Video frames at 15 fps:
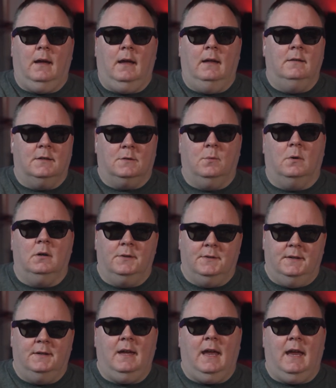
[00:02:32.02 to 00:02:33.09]
in this world
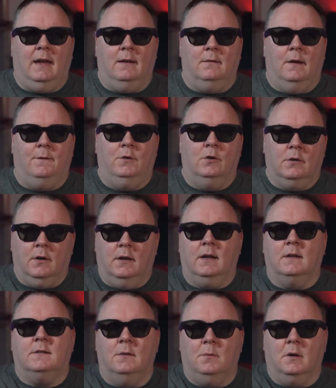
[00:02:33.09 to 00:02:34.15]
today, if you're going
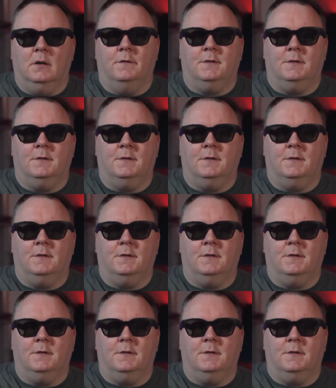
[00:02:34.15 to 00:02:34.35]
into the world